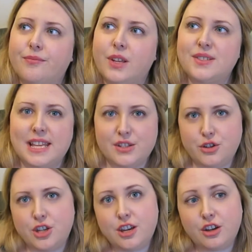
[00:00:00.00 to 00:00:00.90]
So that's
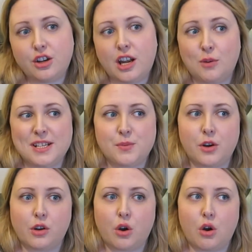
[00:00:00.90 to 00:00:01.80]
New Year. I go back to
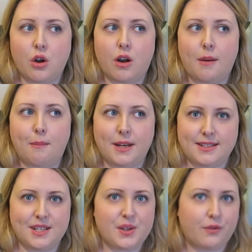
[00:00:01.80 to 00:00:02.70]
work on
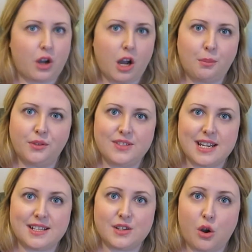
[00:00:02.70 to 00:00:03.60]
Monday, so I've got a couple of
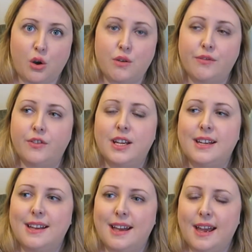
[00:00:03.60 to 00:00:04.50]
days off.
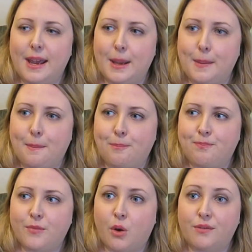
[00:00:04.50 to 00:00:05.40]

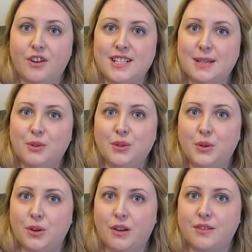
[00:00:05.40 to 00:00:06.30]
On Friday I'm going to
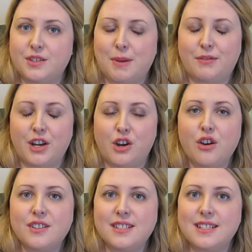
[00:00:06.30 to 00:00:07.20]
go around to my friend
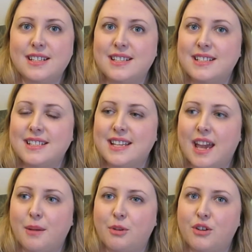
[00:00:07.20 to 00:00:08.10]
Kirsty's.
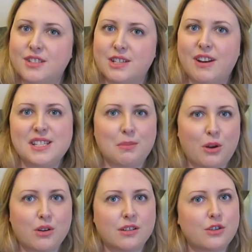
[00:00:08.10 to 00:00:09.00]
Kirsty writes a
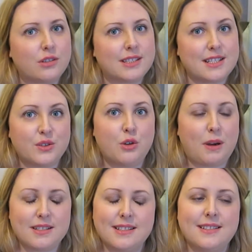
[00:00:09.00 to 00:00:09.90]
blog called Indigo
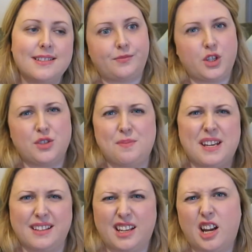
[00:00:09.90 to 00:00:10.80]
Buttons. She's been
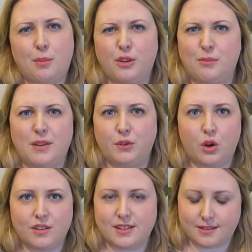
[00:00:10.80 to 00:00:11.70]
in like a couple of my
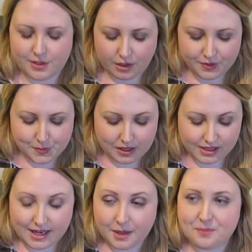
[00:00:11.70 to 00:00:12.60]
vlogs and stuff as
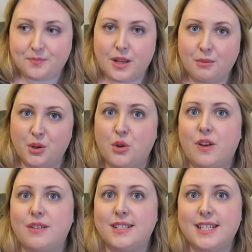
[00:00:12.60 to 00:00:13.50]
well. I'm going to go
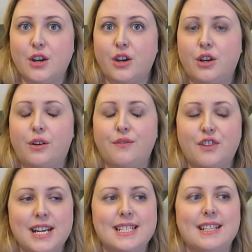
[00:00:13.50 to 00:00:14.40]
around to see her on
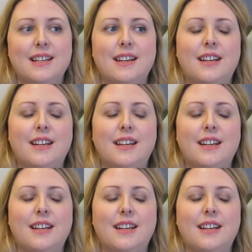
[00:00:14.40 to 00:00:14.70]
Friday